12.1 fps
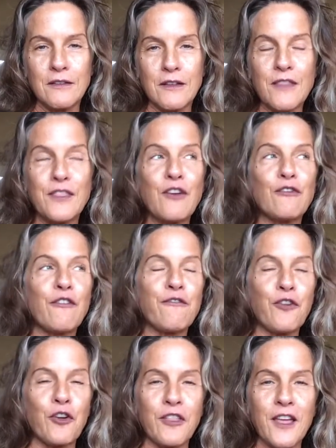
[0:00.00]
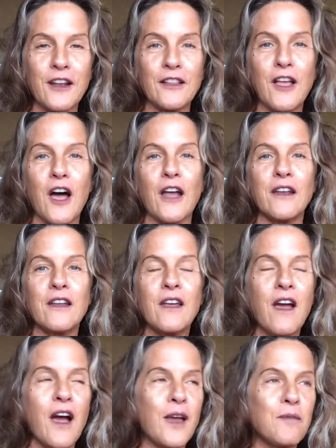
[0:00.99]
They'll refer to that a lot.
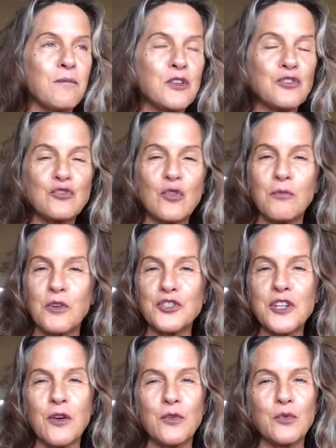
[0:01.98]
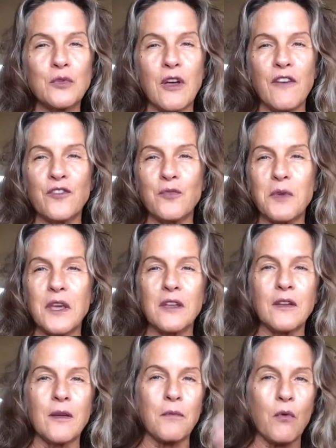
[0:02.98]
I miss so much how you loved
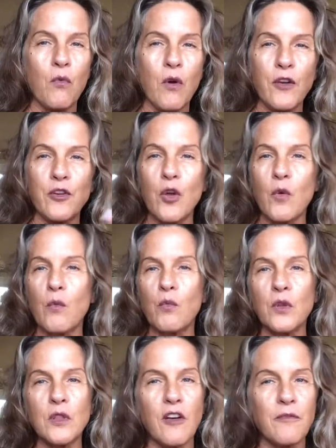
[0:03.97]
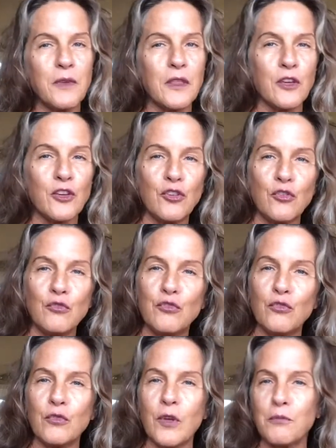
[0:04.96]
me. Number one, no one will love me like you
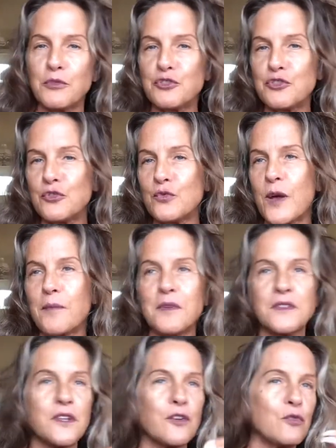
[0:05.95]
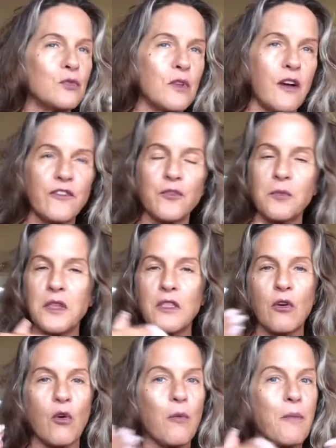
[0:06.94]
do. Number two, I miss how you loved me.
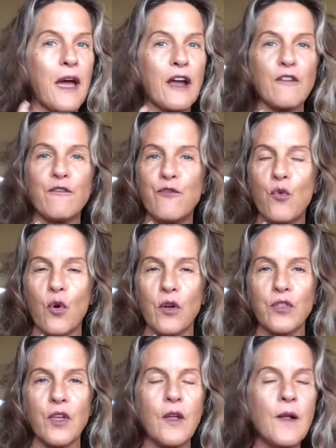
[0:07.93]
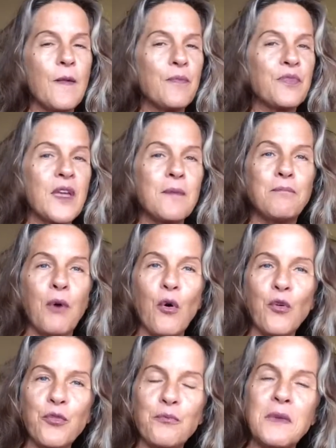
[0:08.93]
They'll go back and forth. They
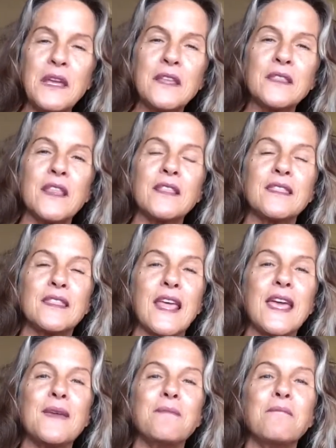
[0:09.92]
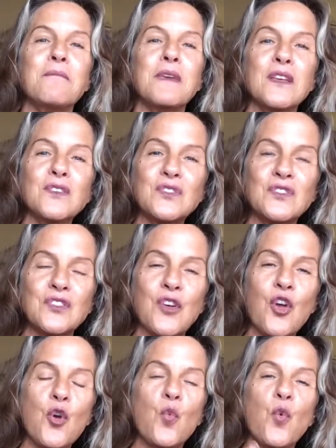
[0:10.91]
both mean that they miss
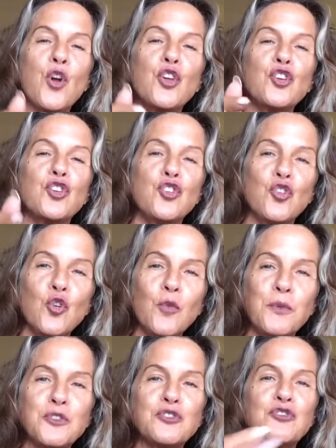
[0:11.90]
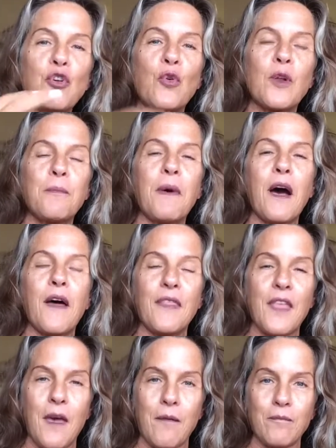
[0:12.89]
what you bestowed upon
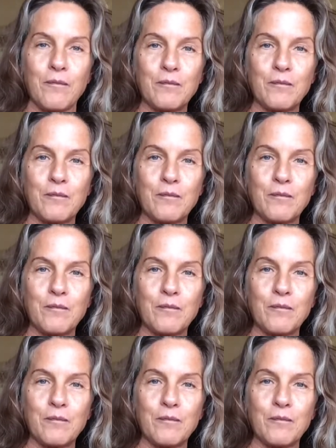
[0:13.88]
them.